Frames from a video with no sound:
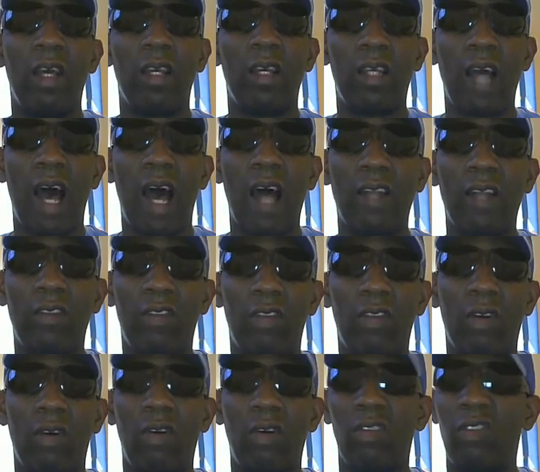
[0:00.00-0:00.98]

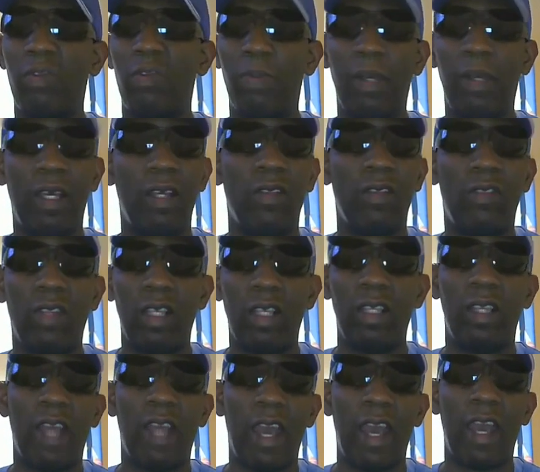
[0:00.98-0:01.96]
consoles, PC
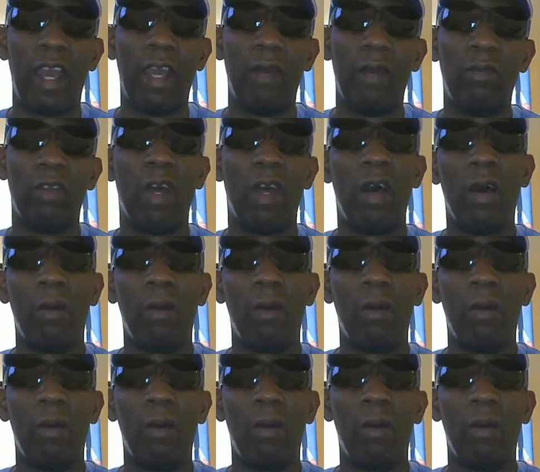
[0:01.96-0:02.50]
games.